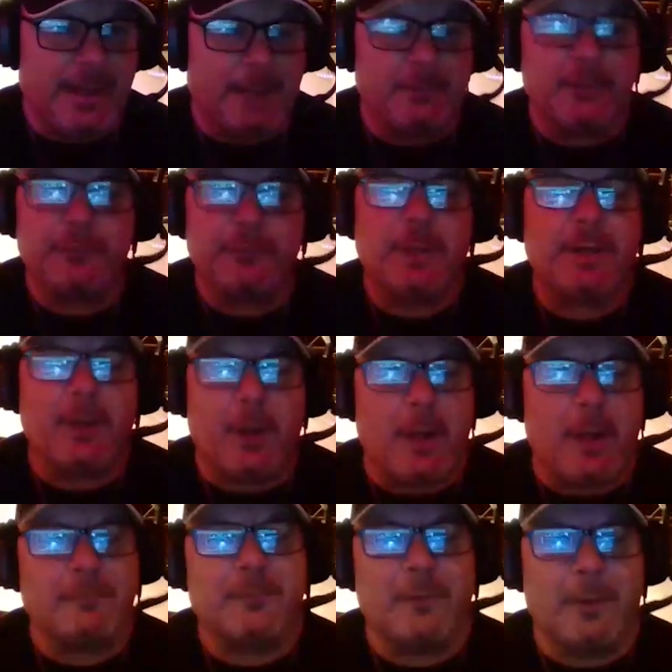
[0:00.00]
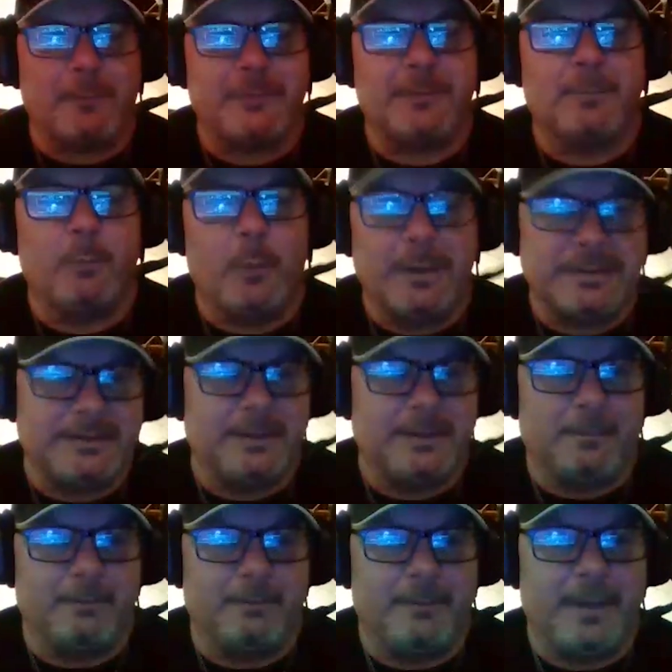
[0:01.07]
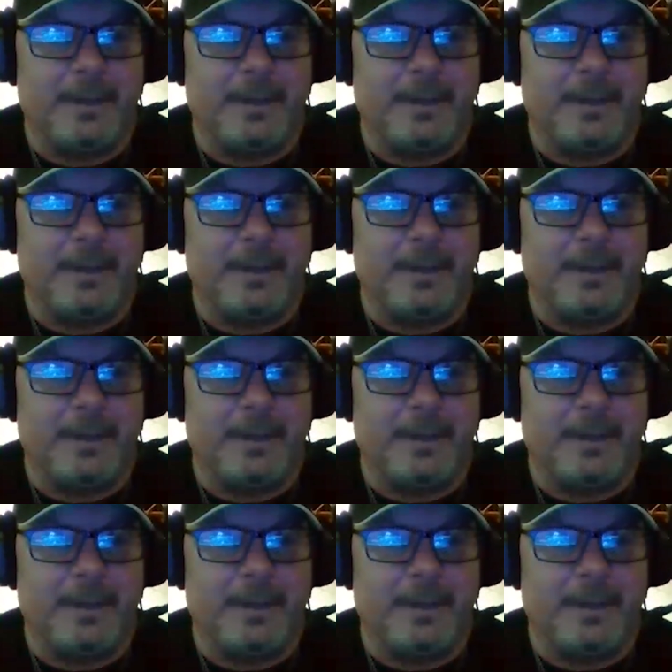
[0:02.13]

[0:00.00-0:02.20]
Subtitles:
I'm just trying to offer up some wisdom